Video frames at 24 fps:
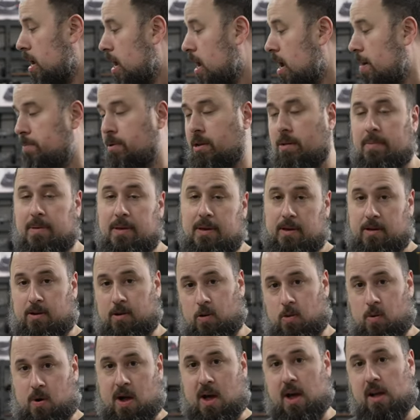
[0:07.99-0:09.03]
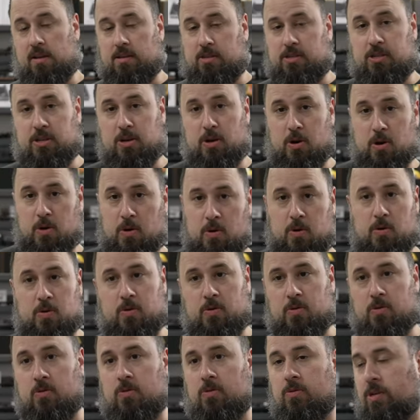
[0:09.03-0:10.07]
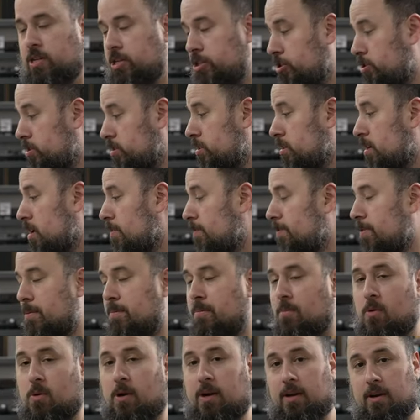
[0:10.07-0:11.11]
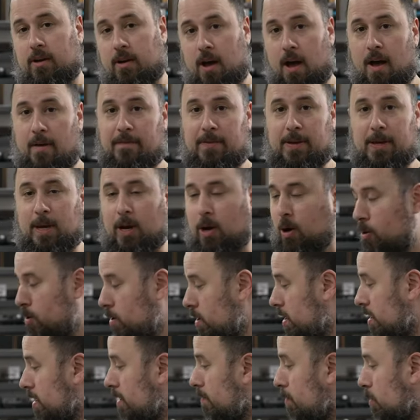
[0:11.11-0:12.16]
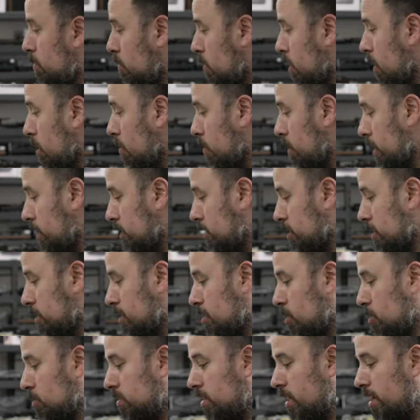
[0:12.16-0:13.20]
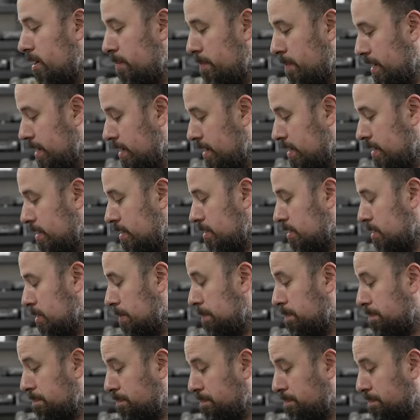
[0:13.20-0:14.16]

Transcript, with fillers: I'm going to be here a while, so get yourself your morning coffee going if you want to watch this whole thing because